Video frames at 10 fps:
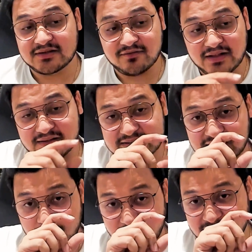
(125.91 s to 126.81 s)
When this
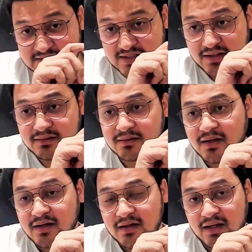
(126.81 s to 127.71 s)
commit is done
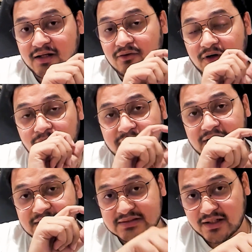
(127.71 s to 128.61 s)
and you are doing
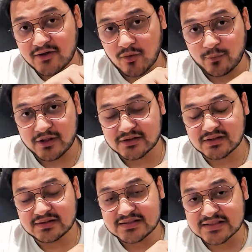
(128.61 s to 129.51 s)
an insert
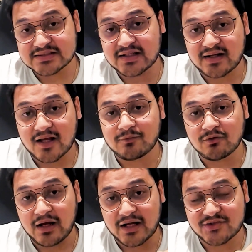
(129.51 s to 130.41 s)
operation, this is the time
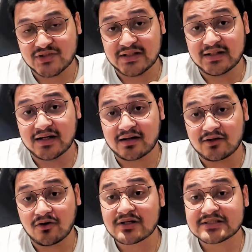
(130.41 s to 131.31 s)
you actually get
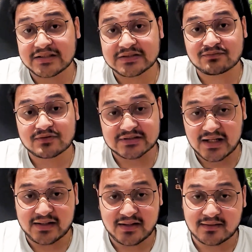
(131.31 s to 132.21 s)
your Salesforce
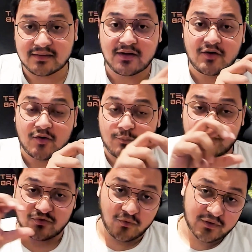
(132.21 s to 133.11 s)
ID.
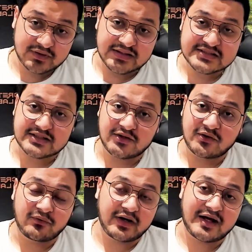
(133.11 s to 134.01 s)
Before this, you
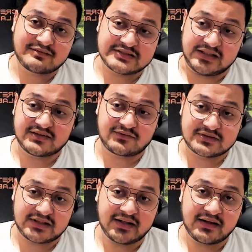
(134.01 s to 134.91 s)
don't have a
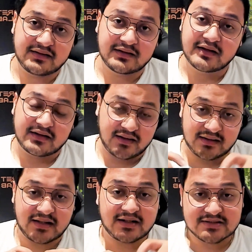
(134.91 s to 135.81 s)
Salesforce ID.
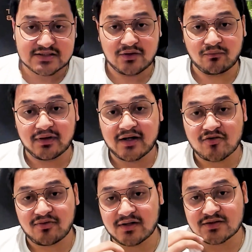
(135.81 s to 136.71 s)
And that is the only
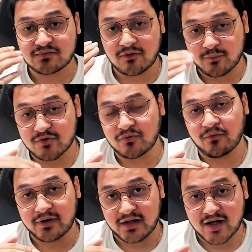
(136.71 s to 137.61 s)
difference for
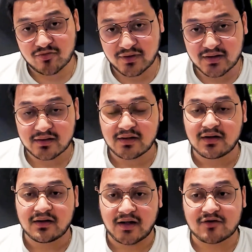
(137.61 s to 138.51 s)
before and after.
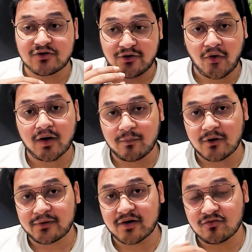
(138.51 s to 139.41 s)
And we'll talk
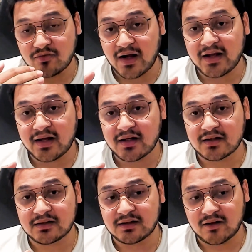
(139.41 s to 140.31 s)
about it why
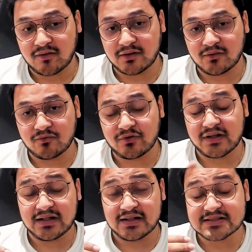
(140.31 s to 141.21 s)
we
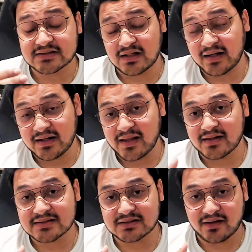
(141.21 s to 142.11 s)
need ID
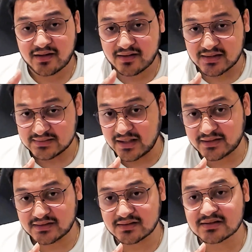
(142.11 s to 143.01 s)
in certain
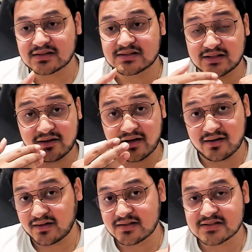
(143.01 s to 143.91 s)
transactions, certain
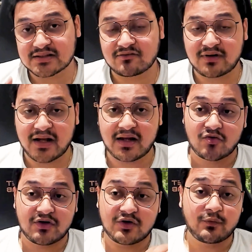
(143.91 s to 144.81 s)
triggers, and why
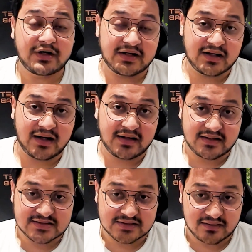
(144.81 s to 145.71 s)
we don't need an ID
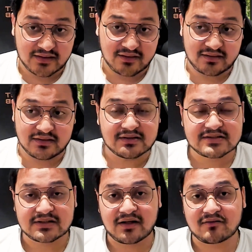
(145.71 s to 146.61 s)
in certain
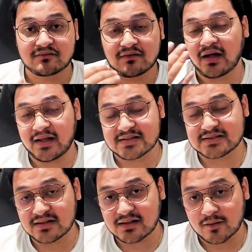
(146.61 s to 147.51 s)
triggers. And hence
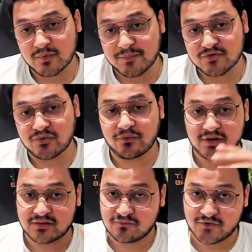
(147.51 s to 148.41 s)
they can be before
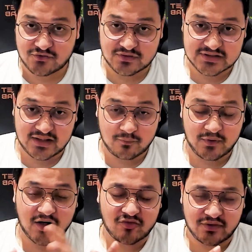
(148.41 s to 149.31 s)
and which ones can
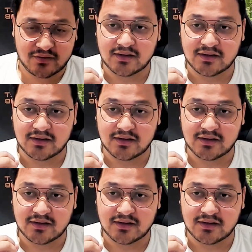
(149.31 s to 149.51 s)
be after.